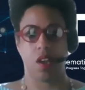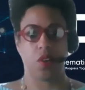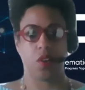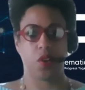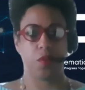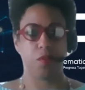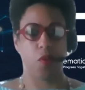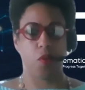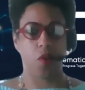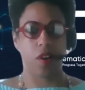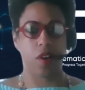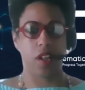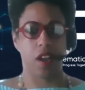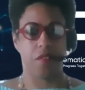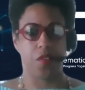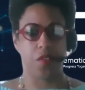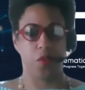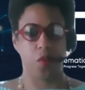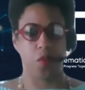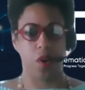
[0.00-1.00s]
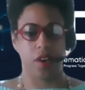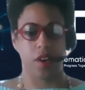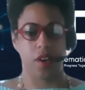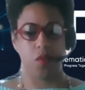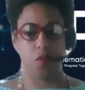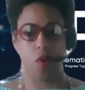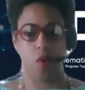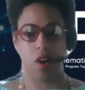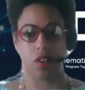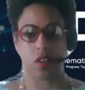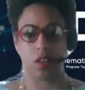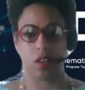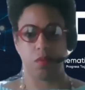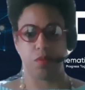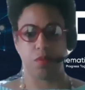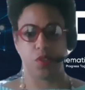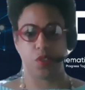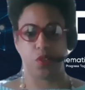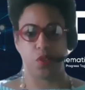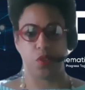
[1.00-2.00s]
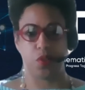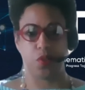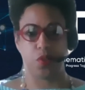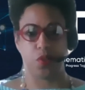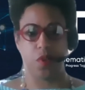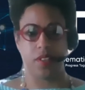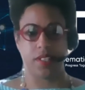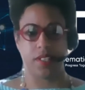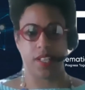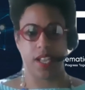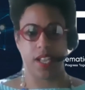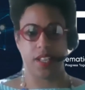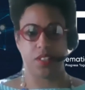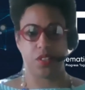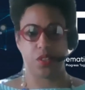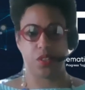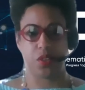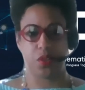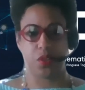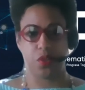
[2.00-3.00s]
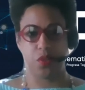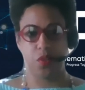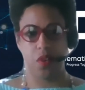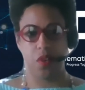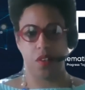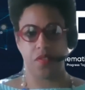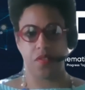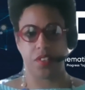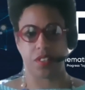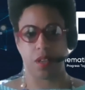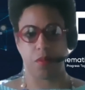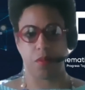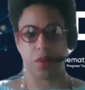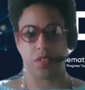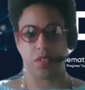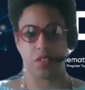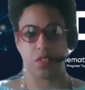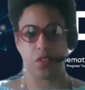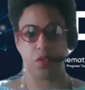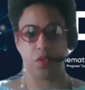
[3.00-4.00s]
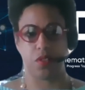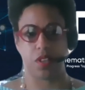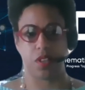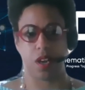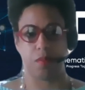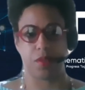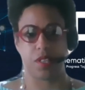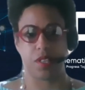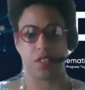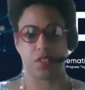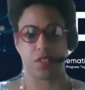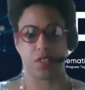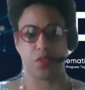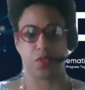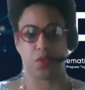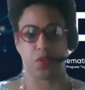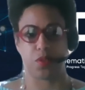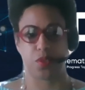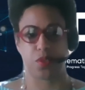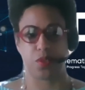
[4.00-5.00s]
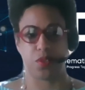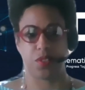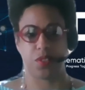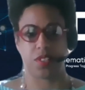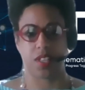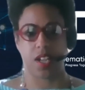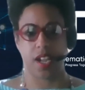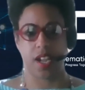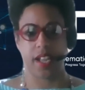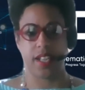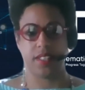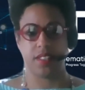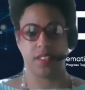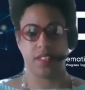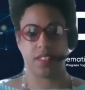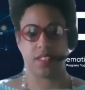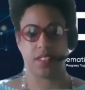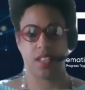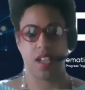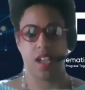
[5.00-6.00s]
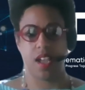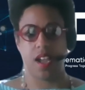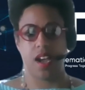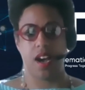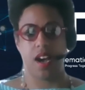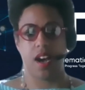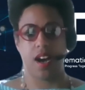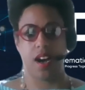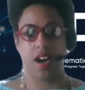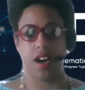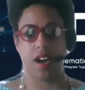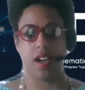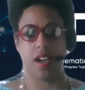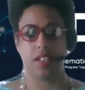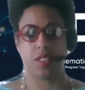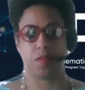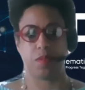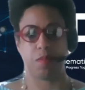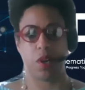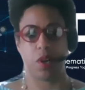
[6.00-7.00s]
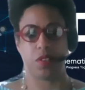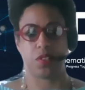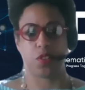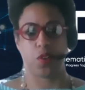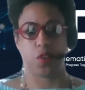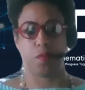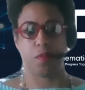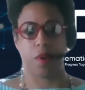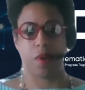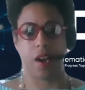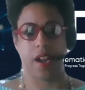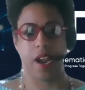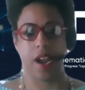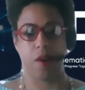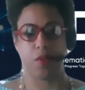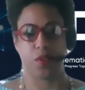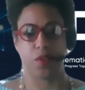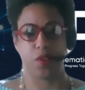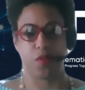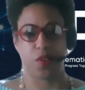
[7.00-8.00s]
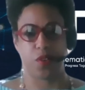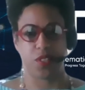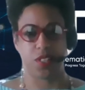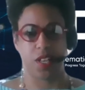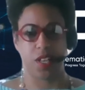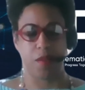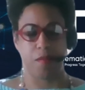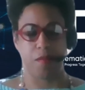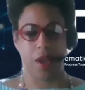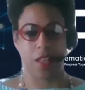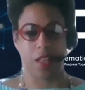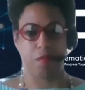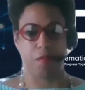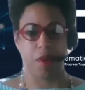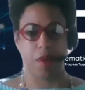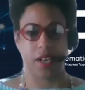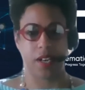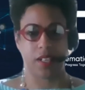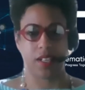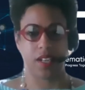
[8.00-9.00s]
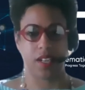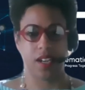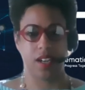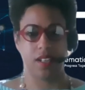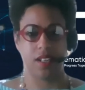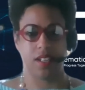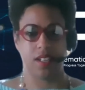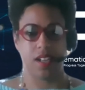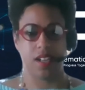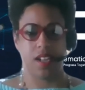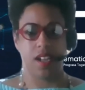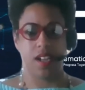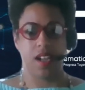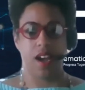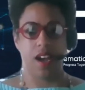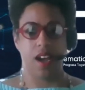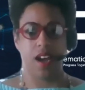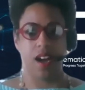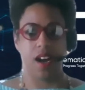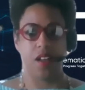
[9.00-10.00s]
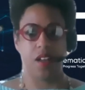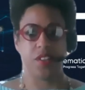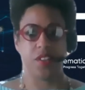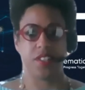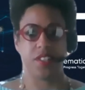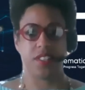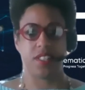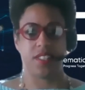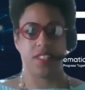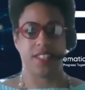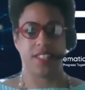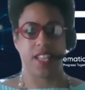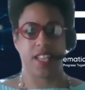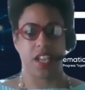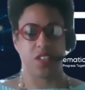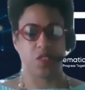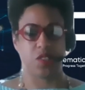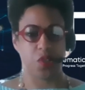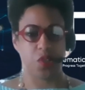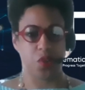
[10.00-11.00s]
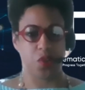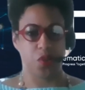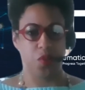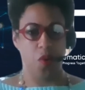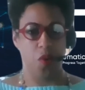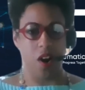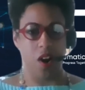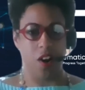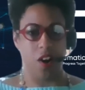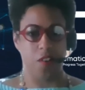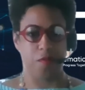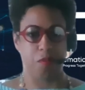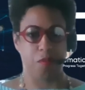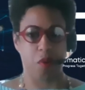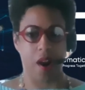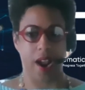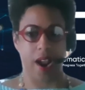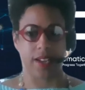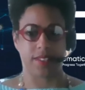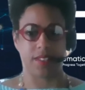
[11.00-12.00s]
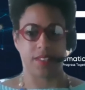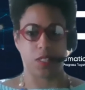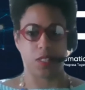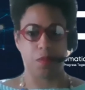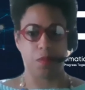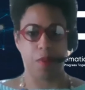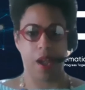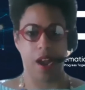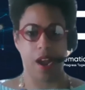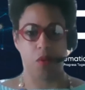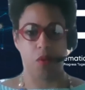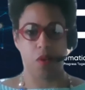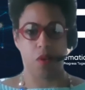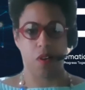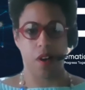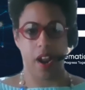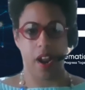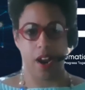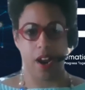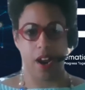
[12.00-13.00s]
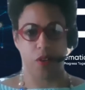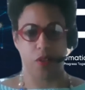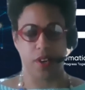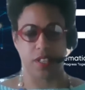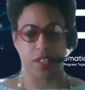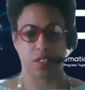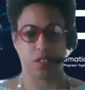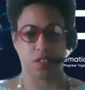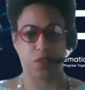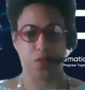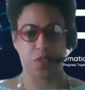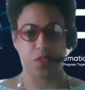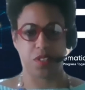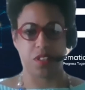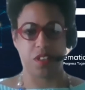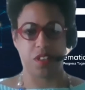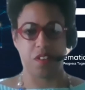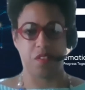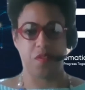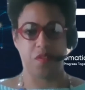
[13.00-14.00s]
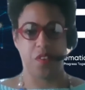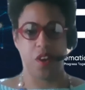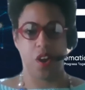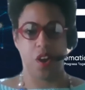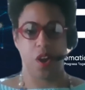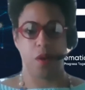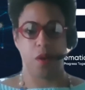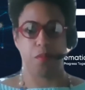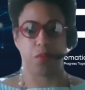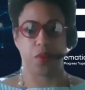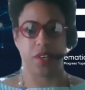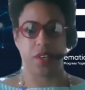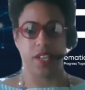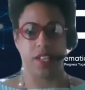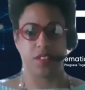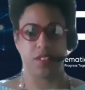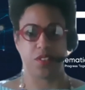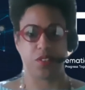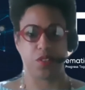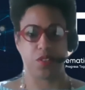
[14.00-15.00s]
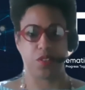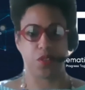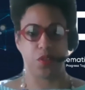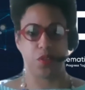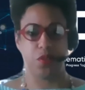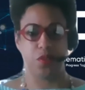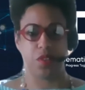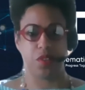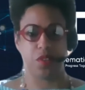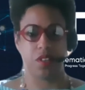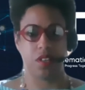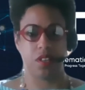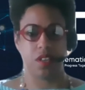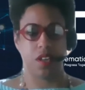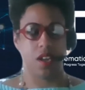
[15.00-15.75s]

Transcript: Good morning, everyone, and welcome to day two of the Summer Institute in Computational Social Science, uh, sponsored by Howard University and Mathematica. Uh, this is day two of Praxis to Power, our exclusive pre institute